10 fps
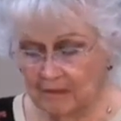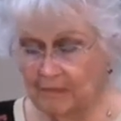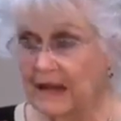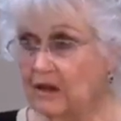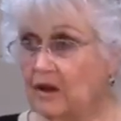
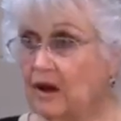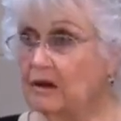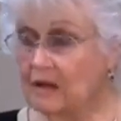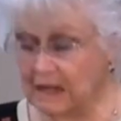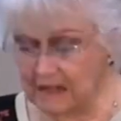
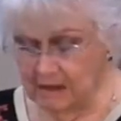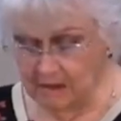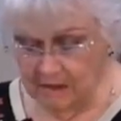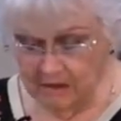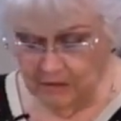backyard
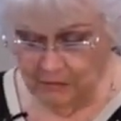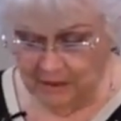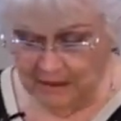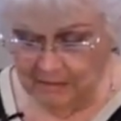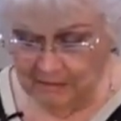clean, don't
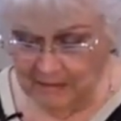we?